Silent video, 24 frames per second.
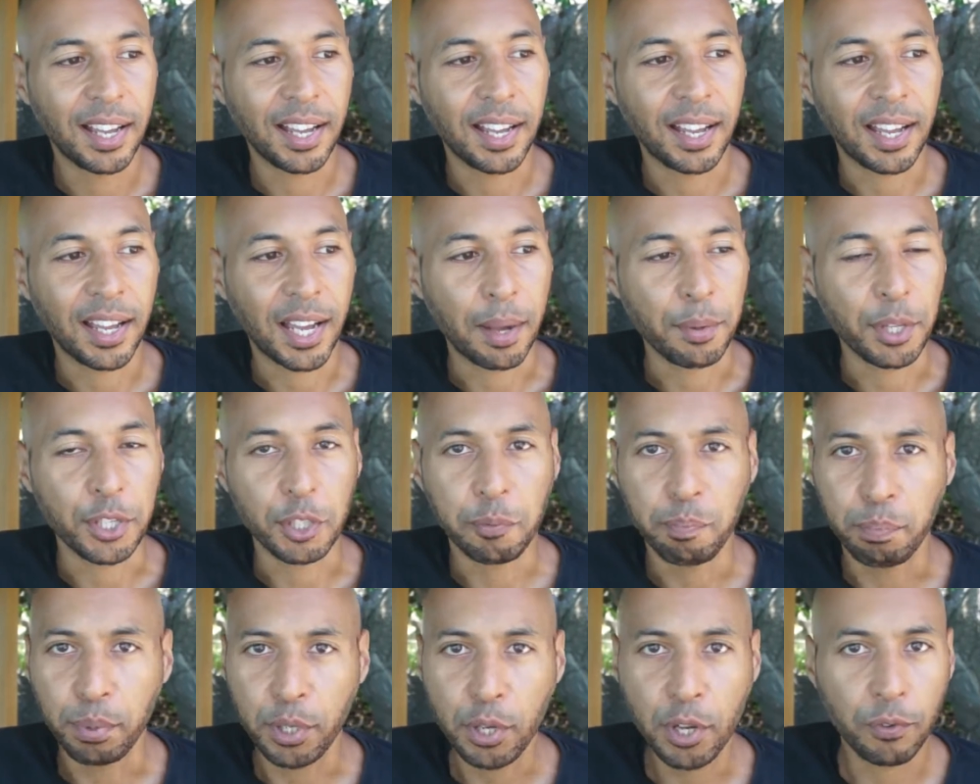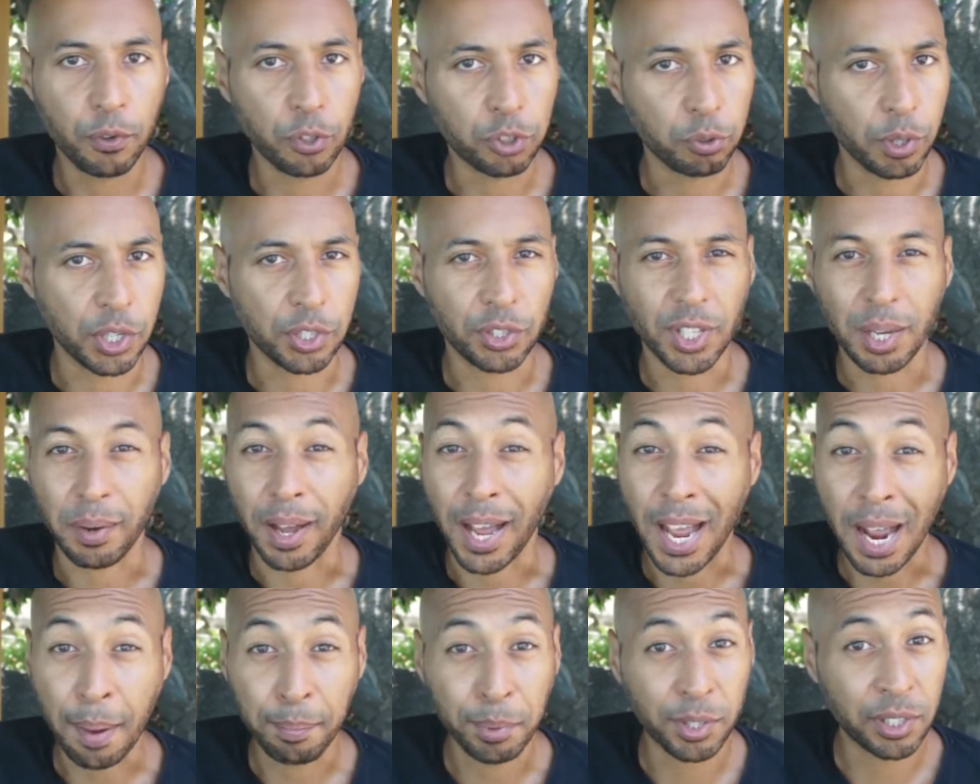And these beautiful sweets, they were
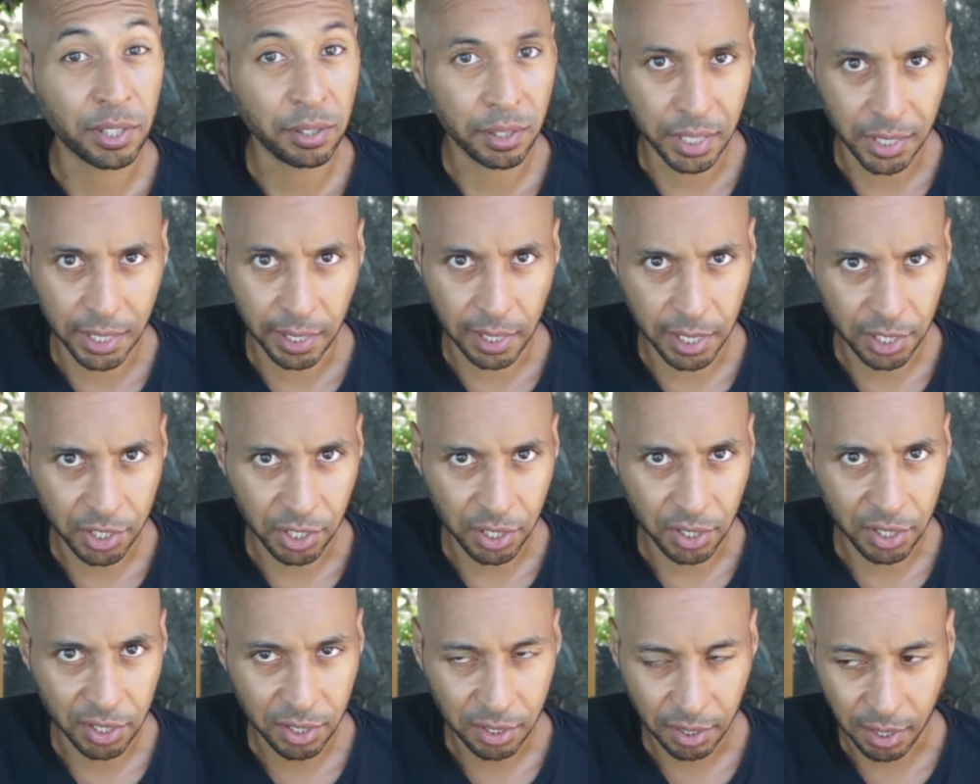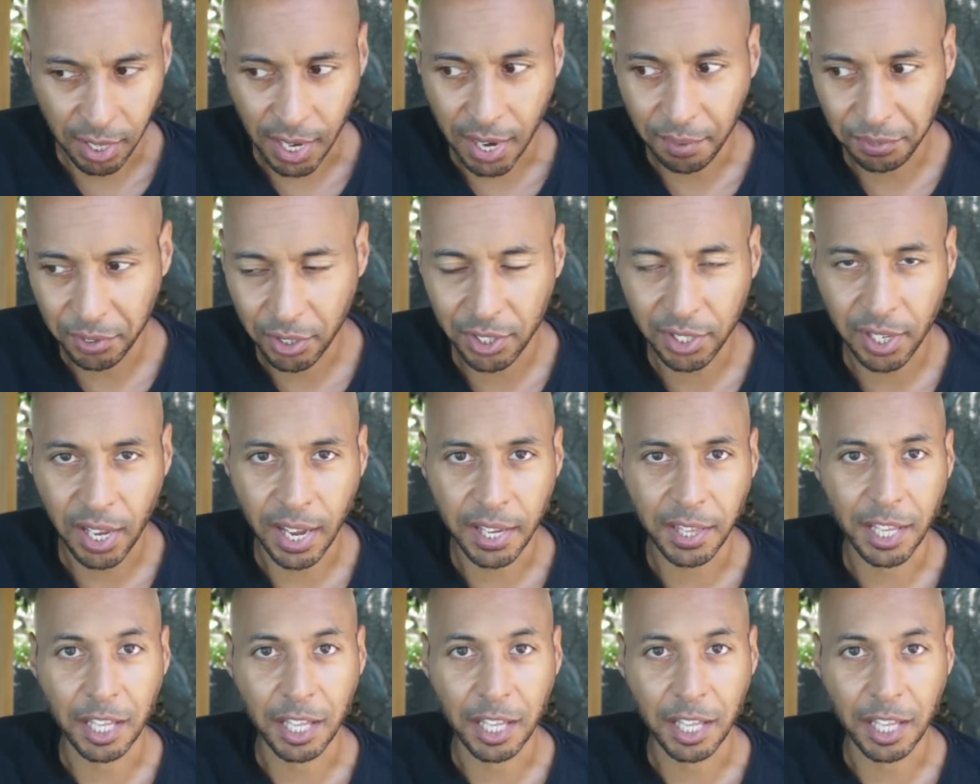absolutely delicious, I have to say.